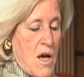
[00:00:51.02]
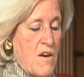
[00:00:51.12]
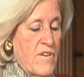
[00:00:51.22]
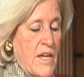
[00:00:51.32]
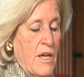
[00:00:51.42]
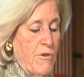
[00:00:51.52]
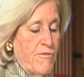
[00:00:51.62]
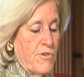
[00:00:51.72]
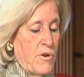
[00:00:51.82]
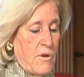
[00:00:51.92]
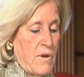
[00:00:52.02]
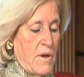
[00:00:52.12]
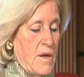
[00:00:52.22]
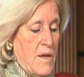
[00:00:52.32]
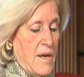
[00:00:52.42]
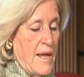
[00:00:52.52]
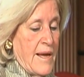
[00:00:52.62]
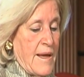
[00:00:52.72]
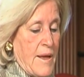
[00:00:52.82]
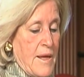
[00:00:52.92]
of a gift.
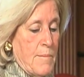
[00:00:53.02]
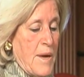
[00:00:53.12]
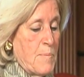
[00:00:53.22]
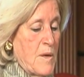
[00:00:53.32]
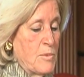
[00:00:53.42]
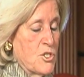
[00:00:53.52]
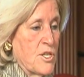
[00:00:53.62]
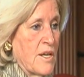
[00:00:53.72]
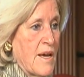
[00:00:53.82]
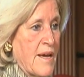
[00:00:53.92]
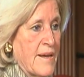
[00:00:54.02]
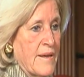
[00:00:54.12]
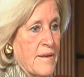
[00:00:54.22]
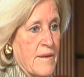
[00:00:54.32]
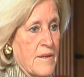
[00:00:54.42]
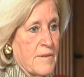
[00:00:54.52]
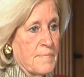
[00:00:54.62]
Like in my publishing, I can